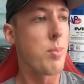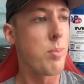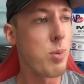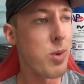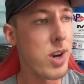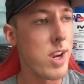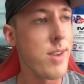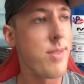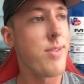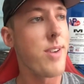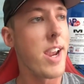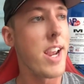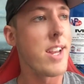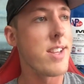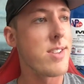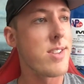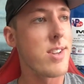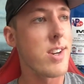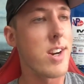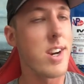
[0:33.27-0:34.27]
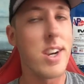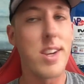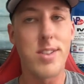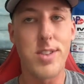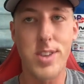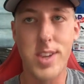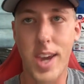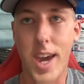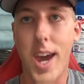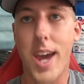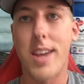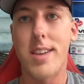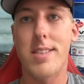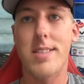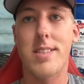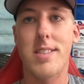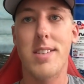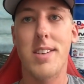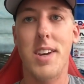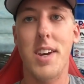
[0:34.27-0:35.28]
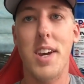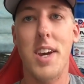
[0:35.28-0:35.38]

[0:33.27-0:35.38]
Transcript: The brief answer is yes.